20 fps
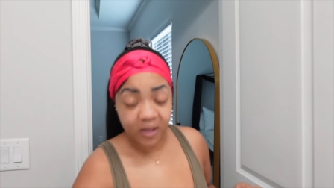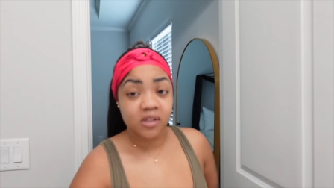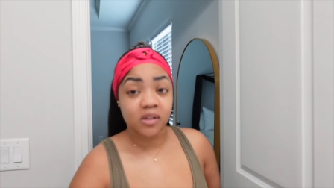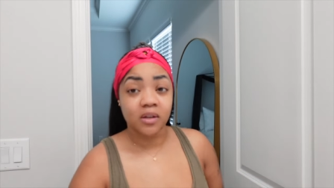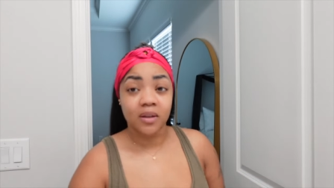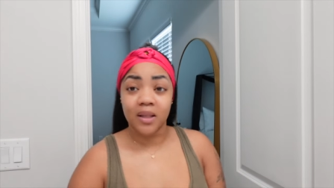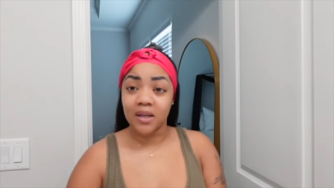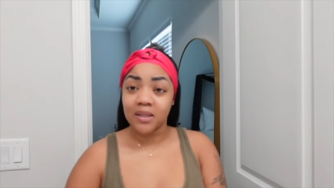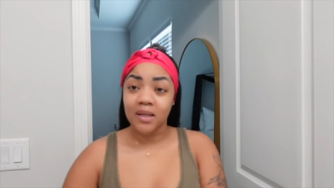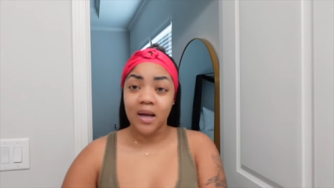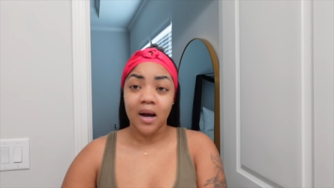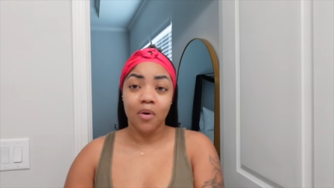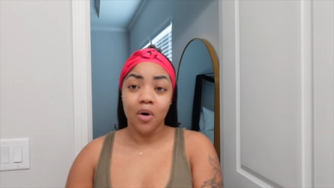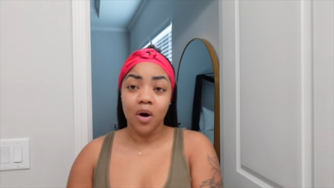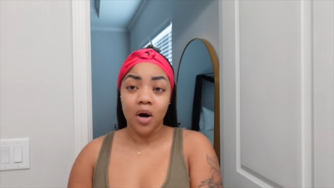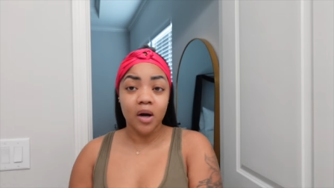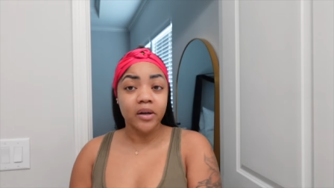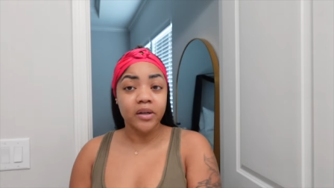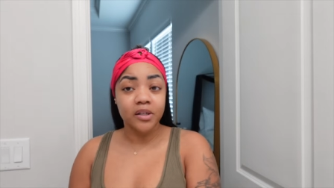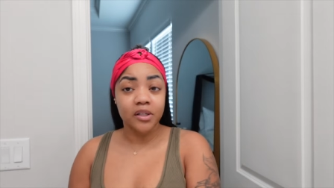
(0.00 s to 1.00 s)
so that's how
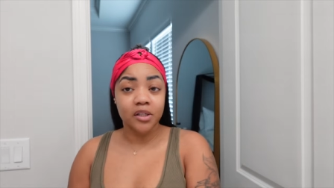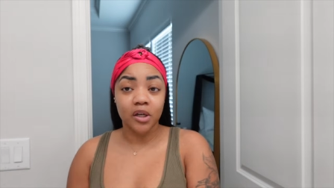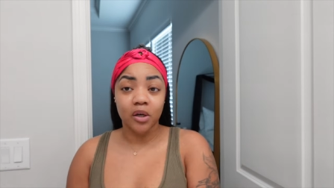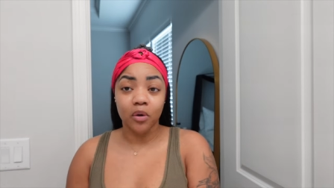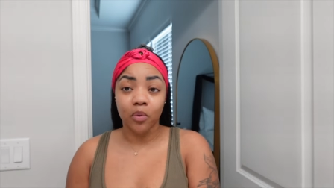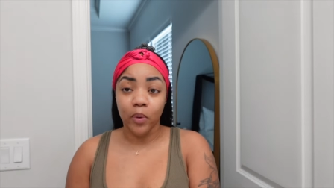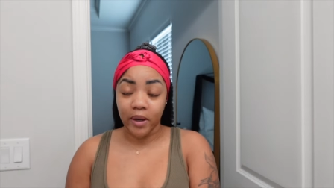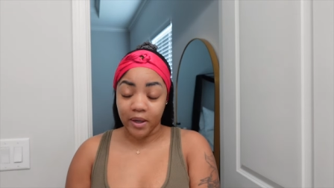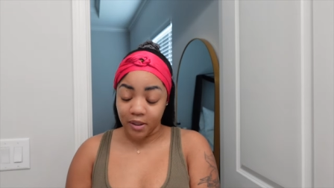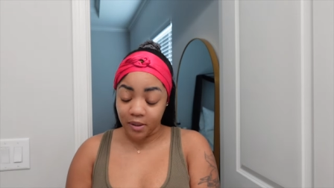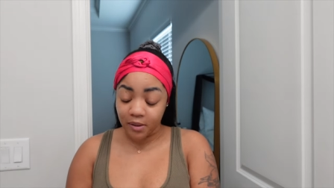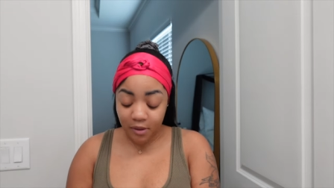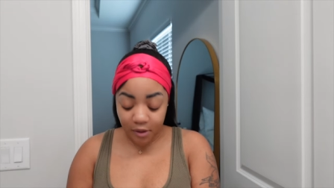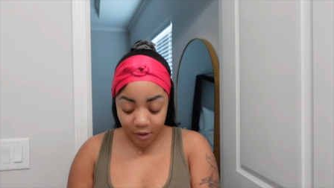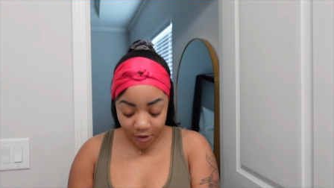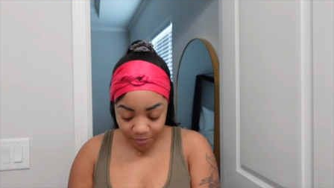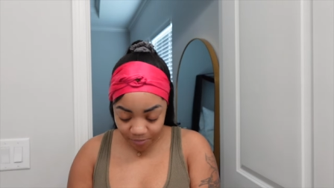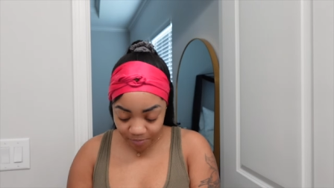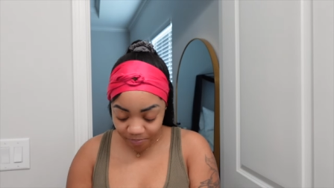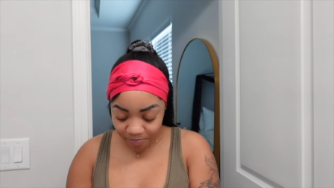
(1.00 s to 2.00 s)
our easter went
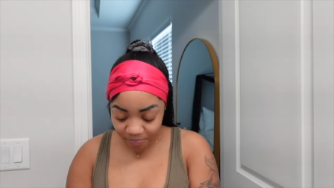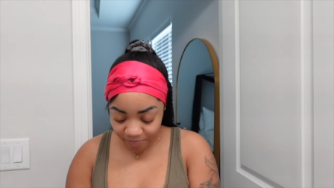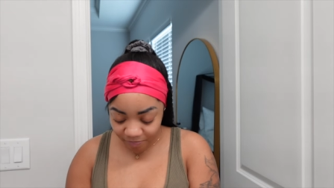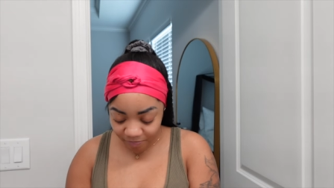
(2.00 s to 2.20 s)
i'm